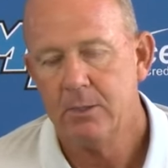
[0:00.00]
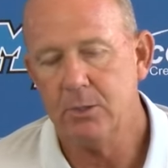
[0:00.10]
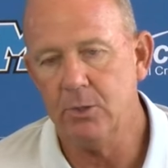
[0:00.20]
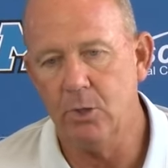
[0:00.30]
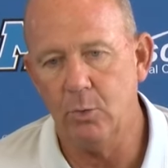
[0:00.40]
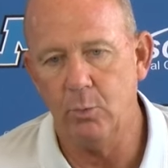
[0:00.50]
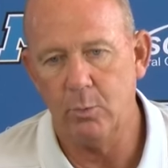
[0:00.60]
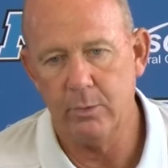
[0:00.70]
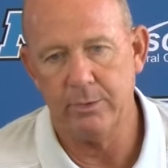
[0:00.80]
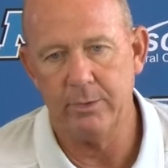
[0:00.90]
you know,
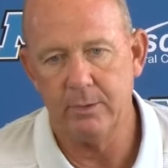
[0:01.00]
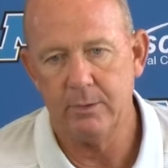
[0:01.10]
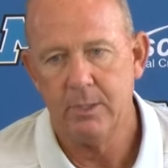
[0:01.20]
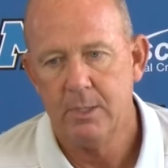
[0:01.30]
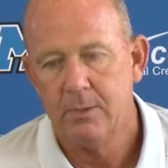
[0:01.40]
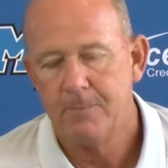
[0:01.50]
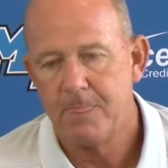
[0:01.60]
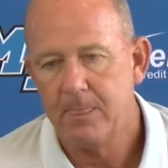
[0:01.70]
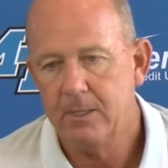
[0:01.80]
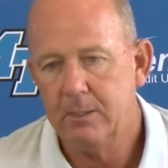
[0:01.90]
the
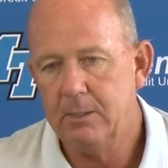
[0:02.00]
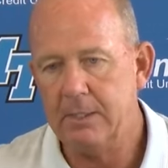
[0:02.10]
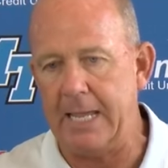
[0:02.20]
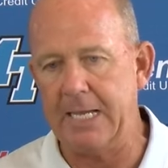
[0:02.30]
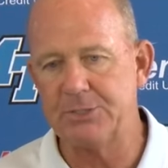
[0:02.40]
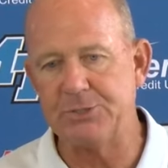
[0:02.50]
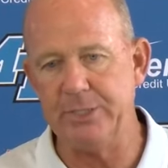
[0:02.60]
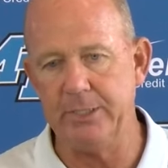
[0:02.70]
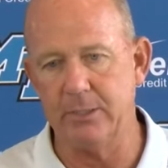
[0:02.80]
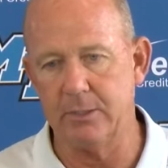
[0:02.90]
last
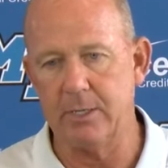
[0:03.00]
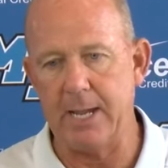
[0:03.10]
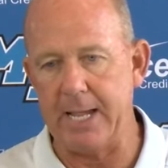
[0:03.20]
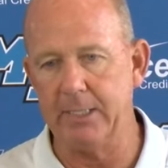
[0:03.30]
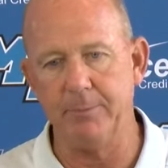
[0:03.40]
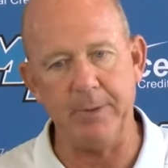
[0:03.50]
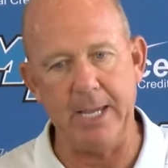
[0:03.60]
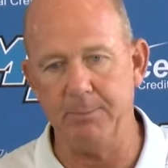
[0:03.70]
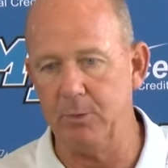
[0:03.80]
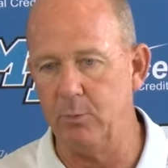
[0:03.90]
year,
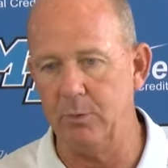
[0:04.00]
Alabama